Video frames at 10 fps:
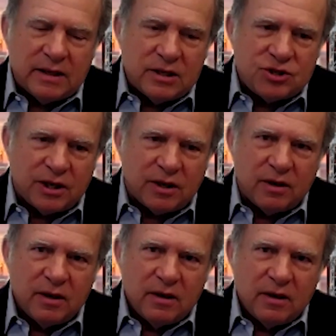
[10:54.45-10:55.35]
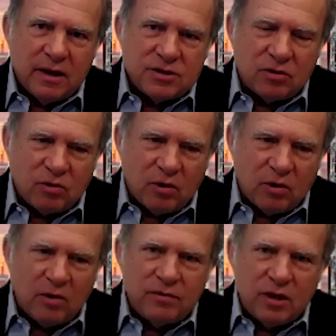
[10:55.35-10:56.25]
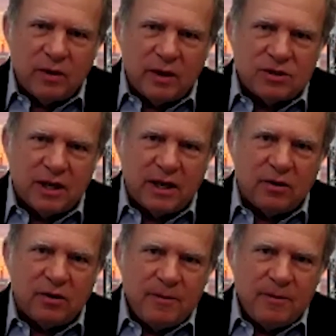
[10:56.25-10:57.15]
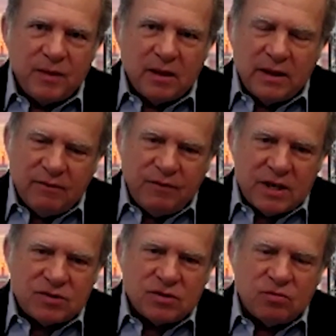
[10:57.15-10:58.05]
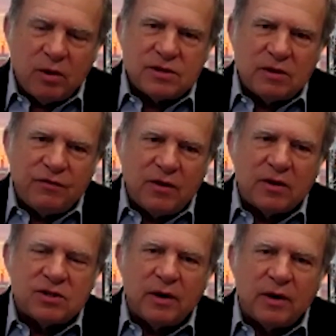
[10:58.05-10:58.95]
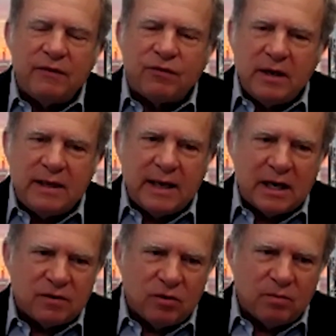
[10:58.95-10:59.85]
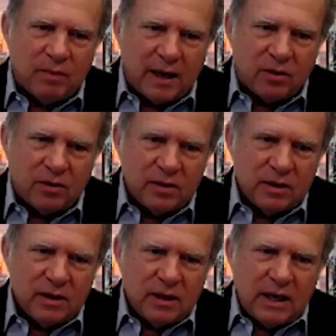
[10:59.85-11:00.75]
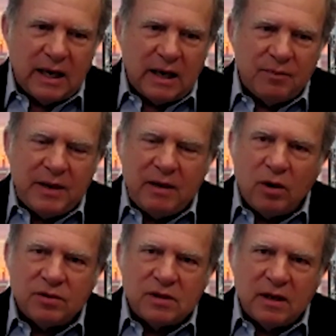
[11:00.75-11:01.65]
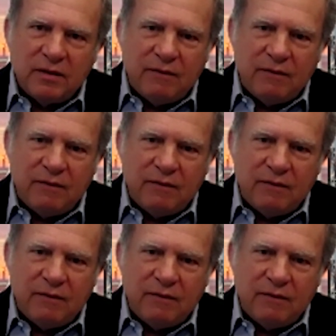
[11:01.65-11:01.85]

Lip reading: this year is the growth of US shale. The investors want us to focus on a free cash flow model. They want to have